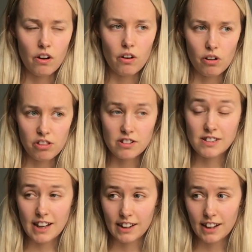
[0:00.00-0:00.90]

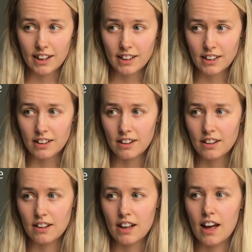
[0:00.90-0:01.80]
orthostatic,
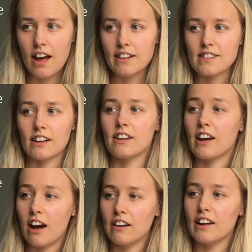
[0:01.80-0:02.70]

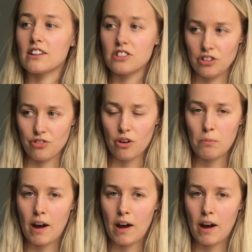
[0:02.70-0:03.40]
tachycardia syndrome.